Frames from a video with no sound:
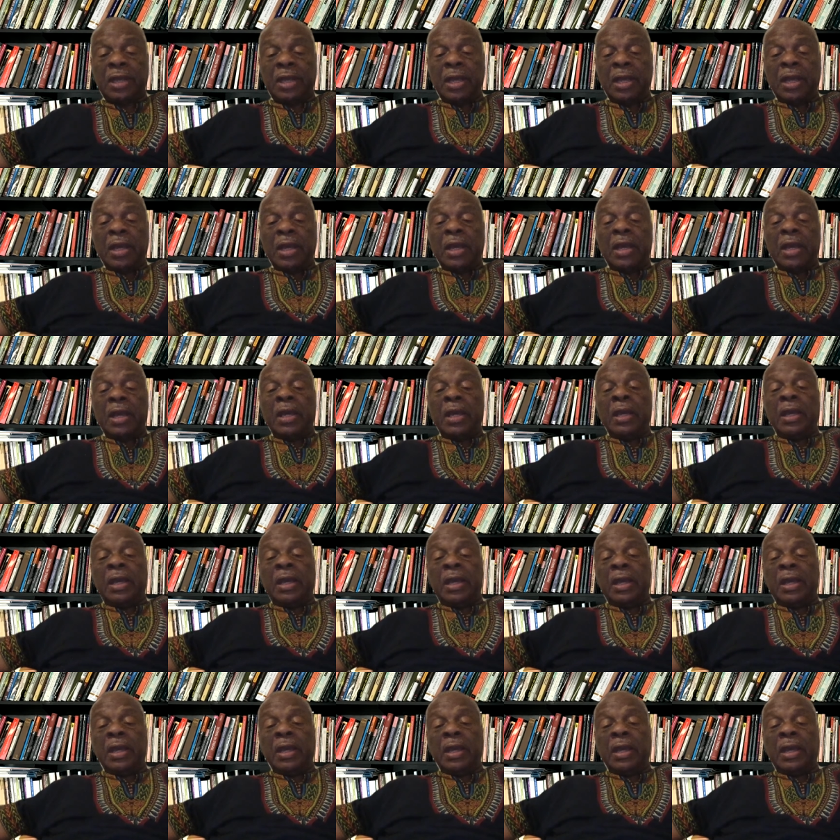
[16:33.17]
a
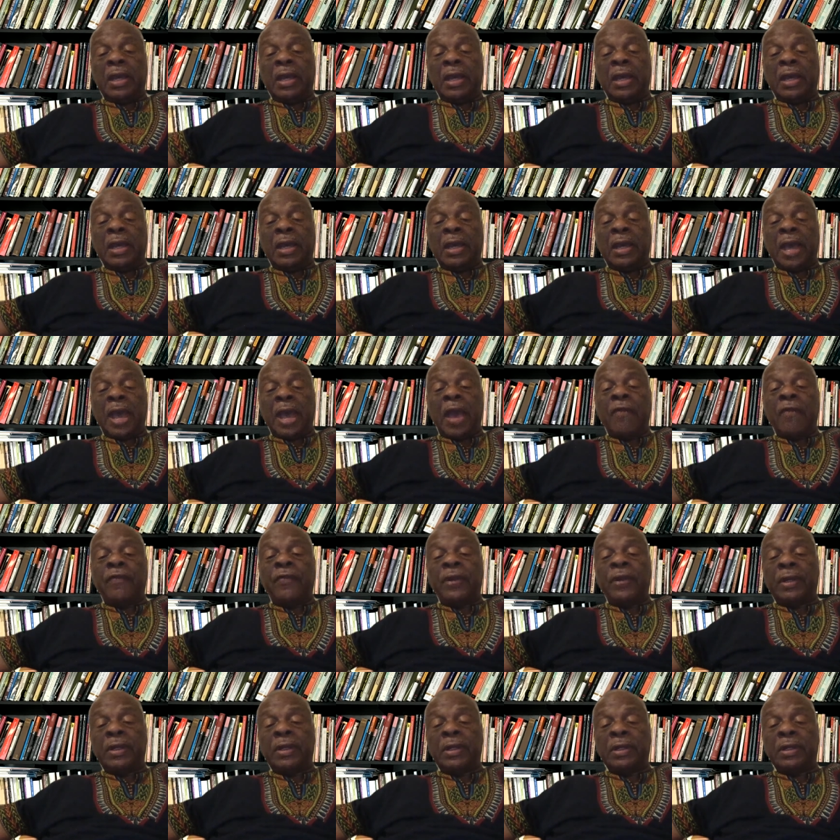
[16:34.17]

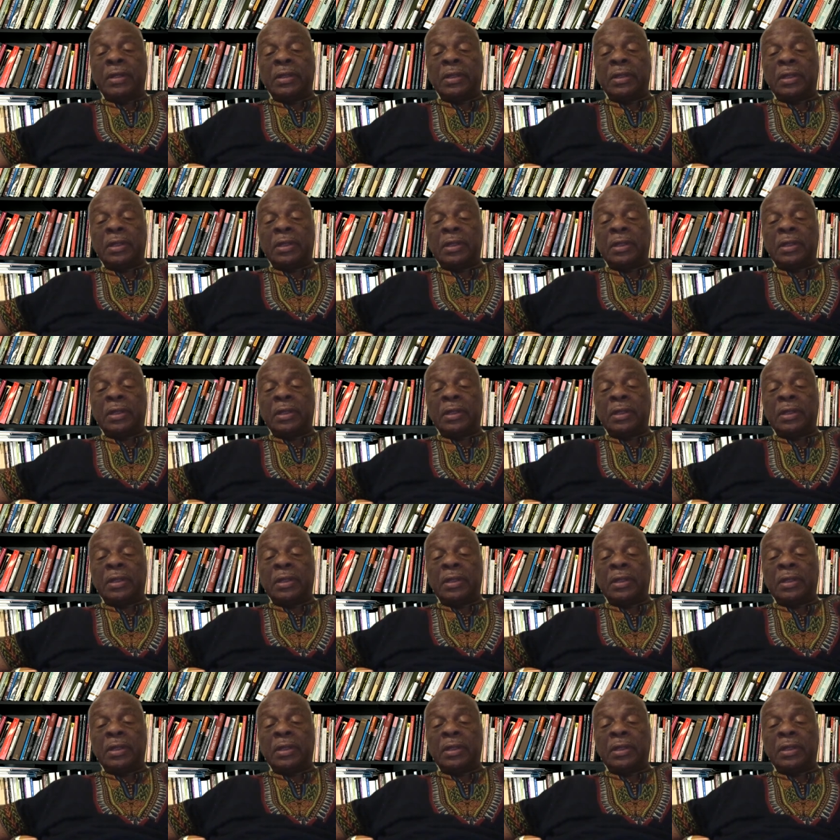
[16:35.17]
African